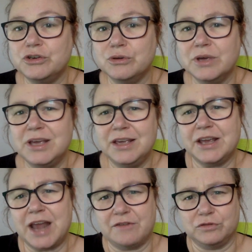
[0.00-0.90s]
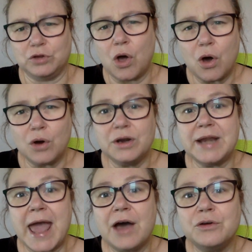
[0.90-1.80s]
You can have long
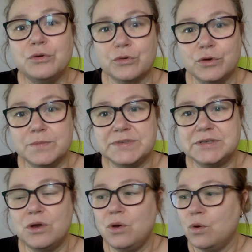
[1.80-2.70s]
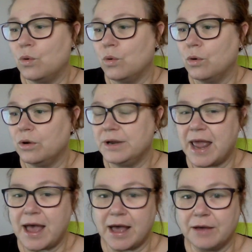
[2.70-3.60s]
noun groups or
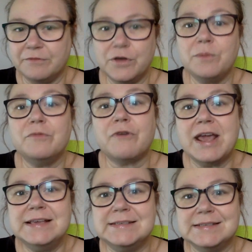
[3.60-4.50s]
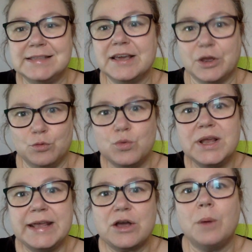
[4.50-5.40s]
verb phrases that can
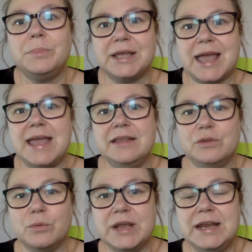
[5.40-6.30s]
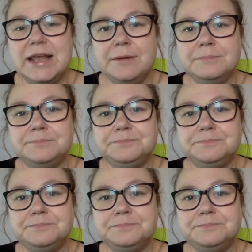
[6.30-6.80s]
really complicate the reading.